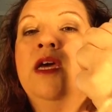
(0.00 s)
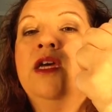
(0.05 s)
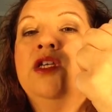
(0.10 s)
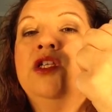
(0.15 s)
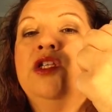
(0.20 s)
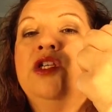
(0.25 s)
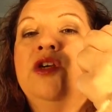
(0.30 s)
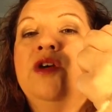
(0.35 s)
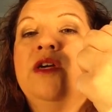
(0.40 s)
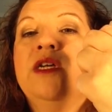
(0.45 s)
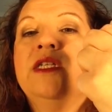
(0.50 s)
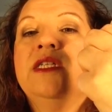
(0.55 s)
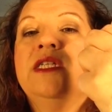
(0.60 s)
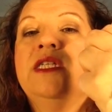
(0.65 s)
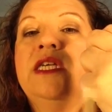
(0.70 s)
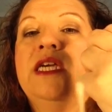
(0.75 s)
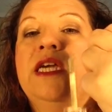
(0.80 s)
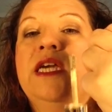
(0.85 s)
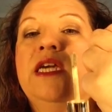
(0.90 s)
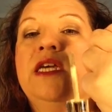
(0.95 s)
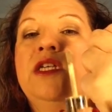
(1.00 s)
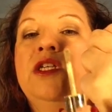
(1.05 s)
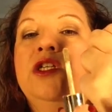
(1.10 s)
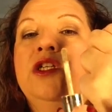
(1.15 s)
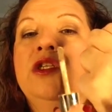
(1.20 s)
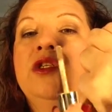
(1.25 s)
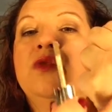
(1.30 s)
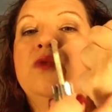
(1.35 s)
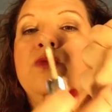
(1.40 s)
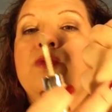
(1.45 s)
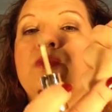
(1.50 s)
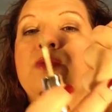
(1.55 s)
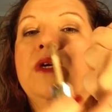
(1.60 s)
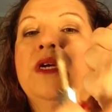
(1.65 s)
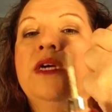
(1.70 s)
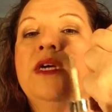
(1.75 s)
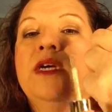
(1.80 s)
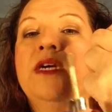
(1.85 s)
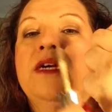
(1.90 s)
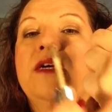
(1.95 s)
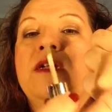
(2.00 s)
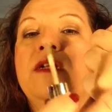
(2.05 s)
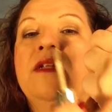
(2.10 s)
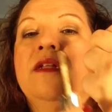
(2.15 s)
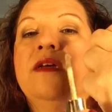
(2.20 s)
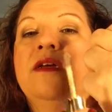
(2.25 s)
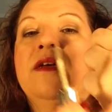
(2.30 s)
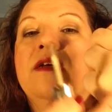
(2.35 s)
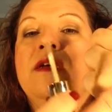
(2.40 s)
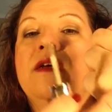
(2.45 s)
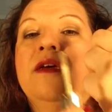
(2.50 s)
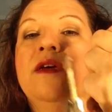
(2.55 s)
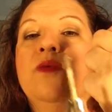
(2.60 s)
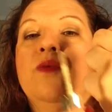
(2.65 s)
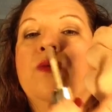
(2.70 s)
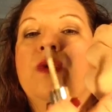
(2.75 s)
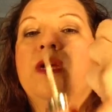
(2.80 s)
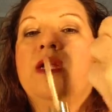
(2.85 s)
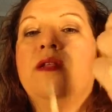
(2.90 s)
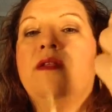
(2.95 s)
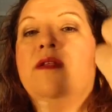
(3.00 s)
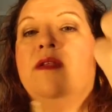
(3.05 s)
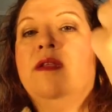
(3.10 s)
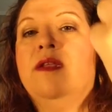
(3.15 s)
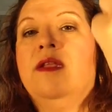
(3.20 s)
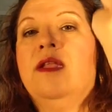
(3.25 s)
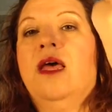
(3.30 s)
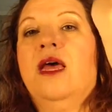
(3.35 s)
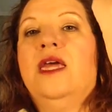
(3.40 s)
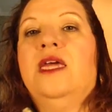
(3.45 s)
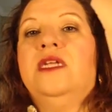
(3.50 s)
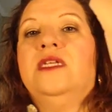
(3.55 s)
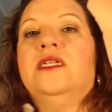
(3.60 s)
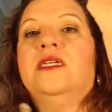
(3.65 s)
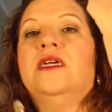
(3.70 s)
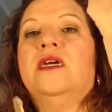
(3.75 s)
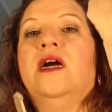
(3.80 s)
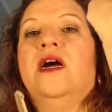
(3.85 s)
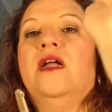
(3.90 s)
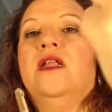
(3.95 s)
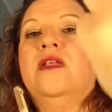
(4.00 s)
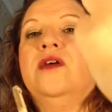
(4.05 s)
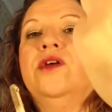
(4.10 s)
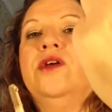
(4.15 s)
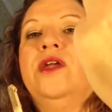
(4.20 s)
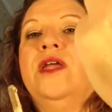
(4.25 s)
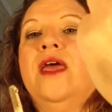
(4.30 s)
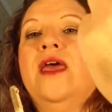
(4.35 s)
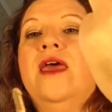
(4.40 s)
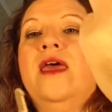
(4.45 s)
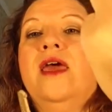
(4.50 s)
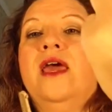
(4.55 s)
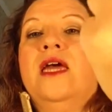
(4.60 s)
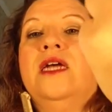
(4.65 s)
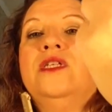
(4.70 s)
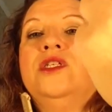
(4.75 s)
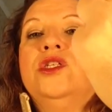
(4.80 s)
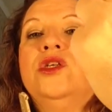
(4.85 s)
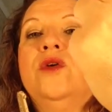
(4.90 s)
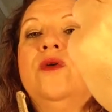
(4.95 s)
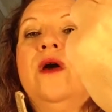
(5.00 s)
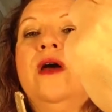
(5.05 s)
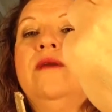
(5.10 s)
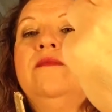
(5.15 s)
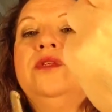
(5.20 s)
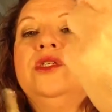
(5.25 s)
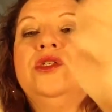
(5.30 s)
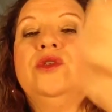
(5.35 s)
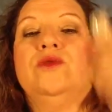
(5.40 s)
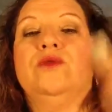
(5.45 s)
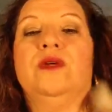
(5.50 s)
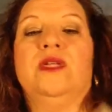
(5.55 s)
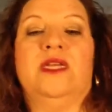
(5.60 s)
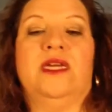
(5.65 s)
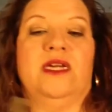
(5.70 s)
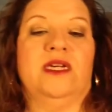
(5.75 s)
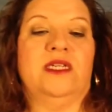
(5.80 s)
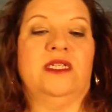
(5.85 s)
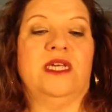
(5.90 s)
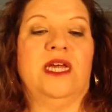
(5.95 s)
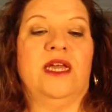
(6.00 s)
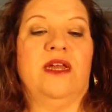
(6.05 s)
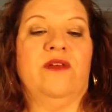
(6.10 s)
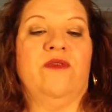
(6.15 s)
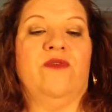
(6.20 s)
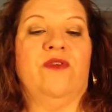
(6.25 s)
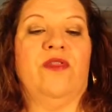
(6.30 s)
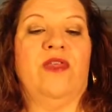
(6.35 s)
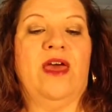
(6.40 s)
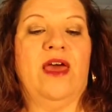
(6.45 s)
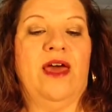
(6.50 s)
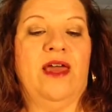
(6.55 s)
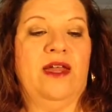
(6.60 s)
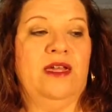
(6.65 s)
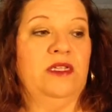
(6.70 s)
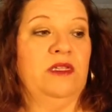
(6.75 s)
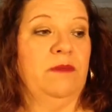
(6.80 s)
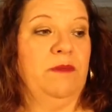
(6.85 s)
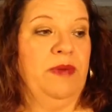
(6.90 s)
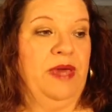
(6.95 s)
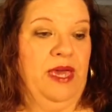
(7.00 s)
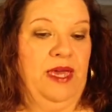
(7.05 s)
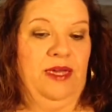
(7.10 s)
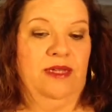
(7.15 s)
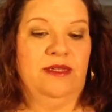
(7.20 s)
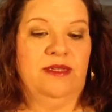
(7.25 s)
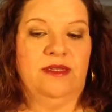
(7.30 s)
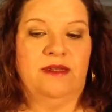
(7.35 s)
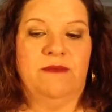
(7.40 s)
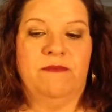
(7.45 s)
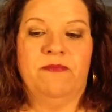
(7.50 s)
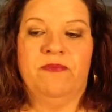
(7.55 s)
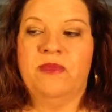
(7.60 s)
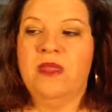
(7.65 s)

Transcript: So you can see it's just real, real light colored. And so I'm just really excited for that as a base.